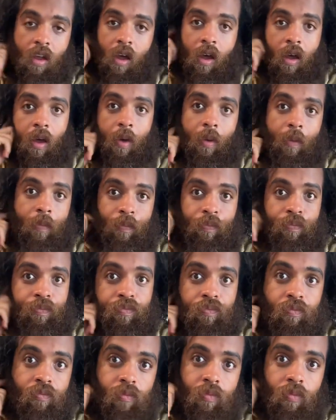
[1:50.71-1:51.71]
Um,
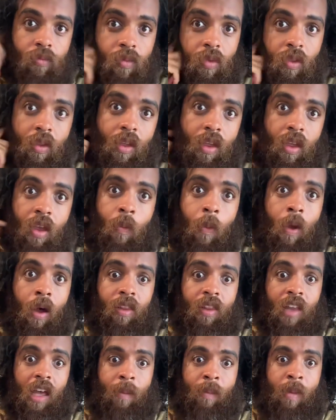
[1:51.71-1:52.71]
and
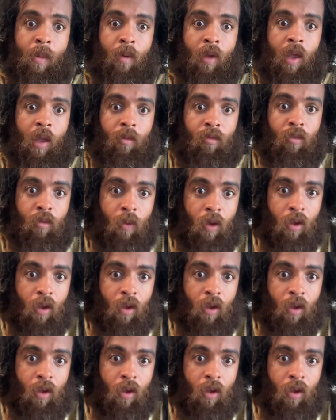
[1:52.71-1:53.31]
wow, a lot of people came through.